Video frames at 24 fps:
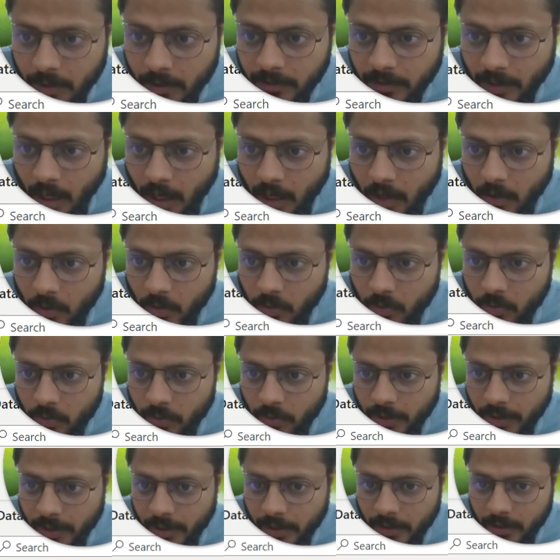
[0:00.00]
Now,
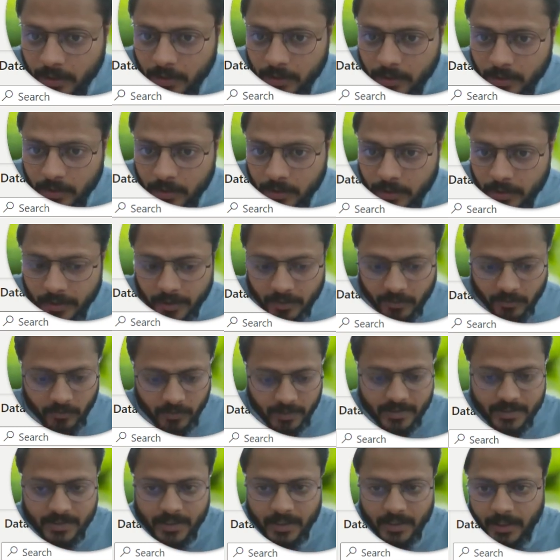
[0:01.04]

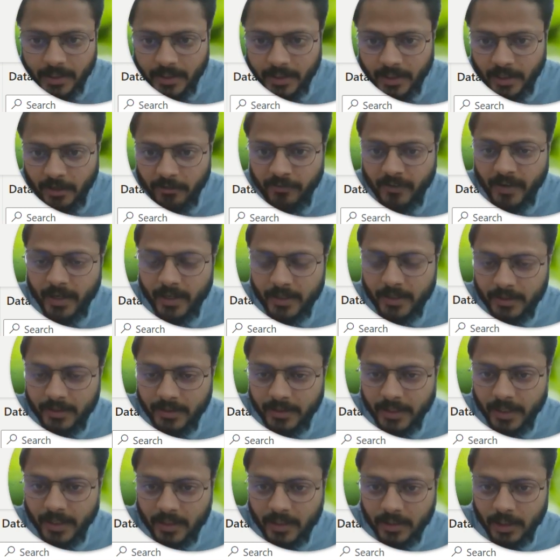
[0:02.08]
one second. If I
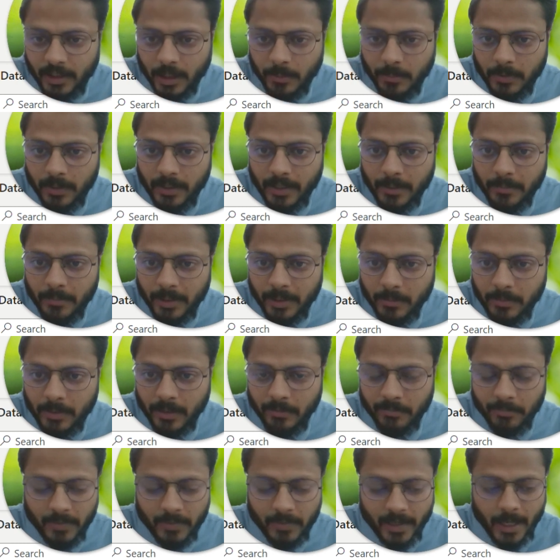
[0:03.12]
take double M,
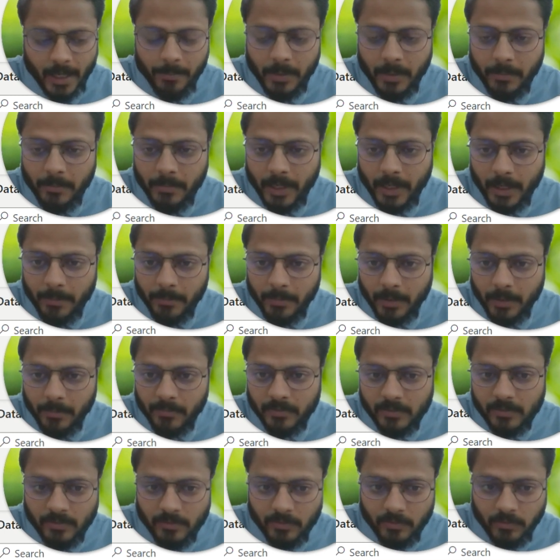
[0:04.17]
MM,
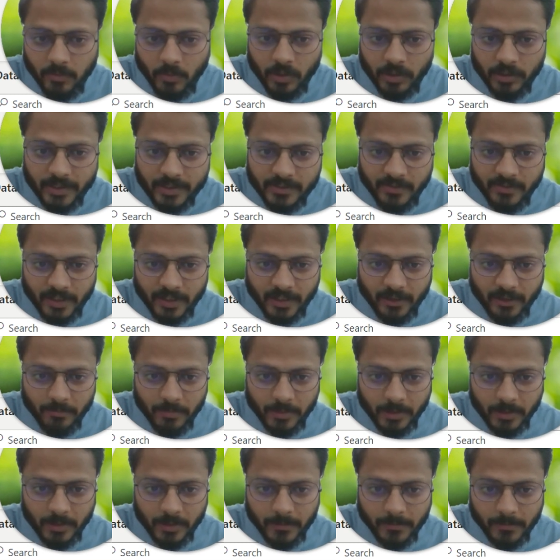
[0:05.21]
what this will give
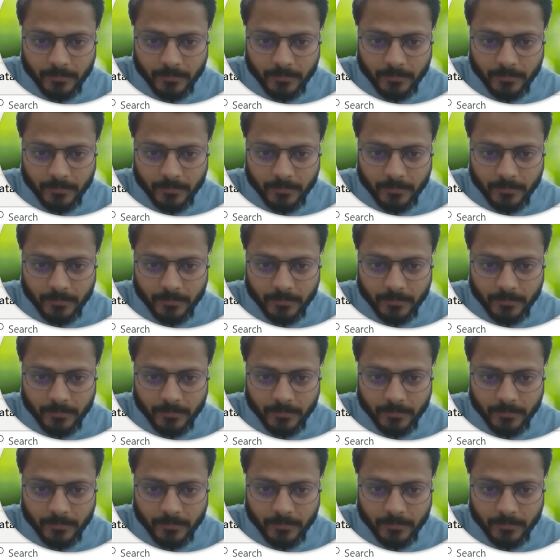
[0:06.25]
me?